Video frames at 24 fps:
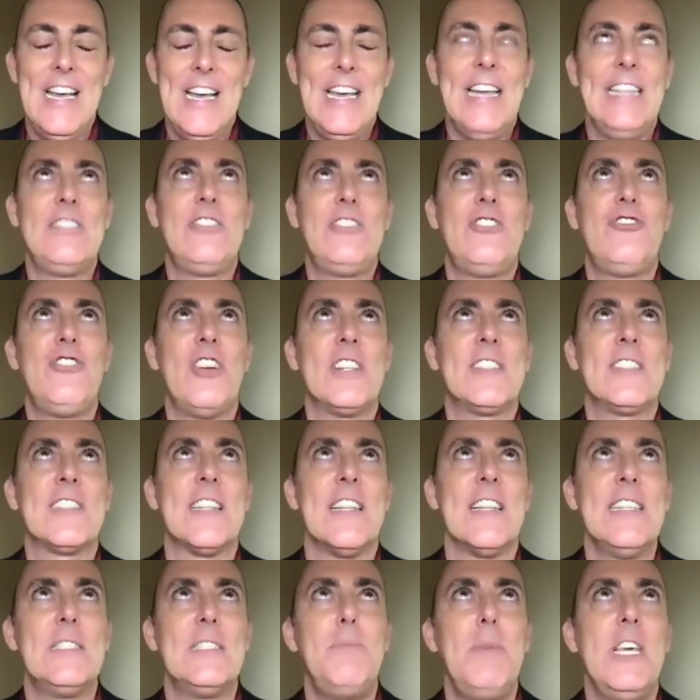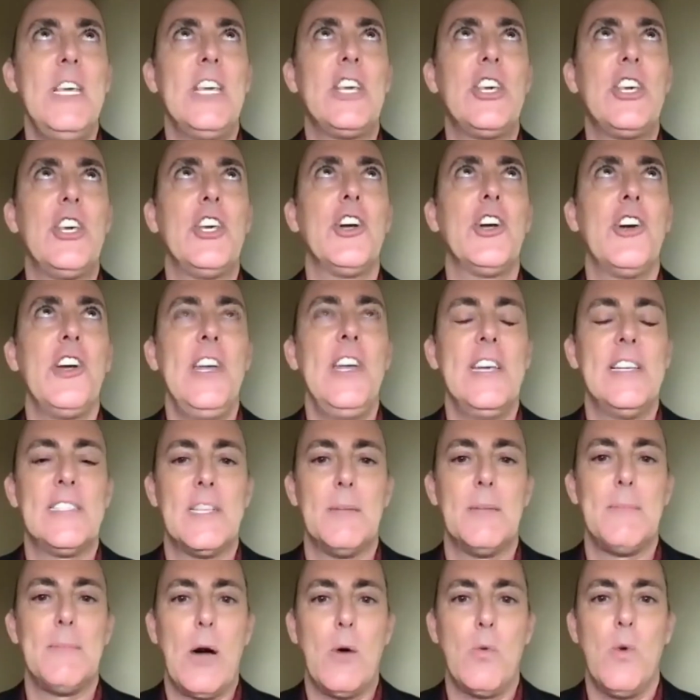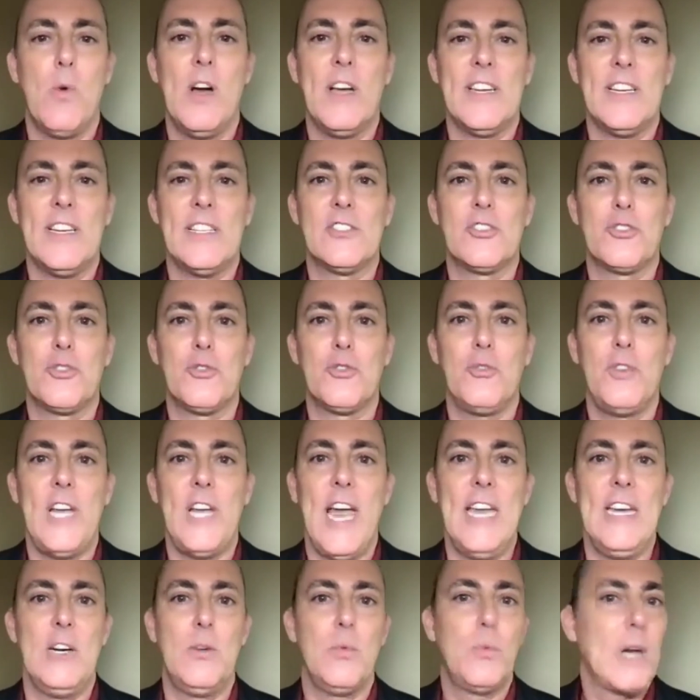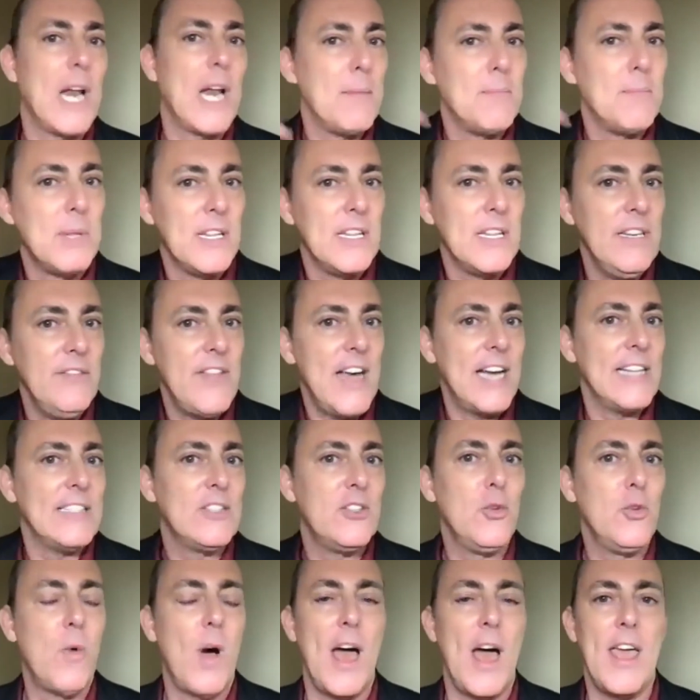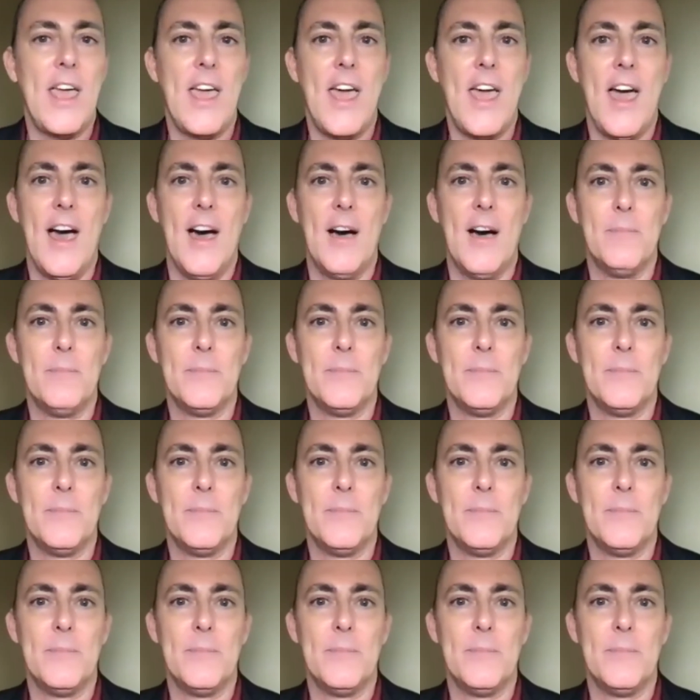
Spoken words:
It's just, let's be curious about what gets created when I believe that's who I am.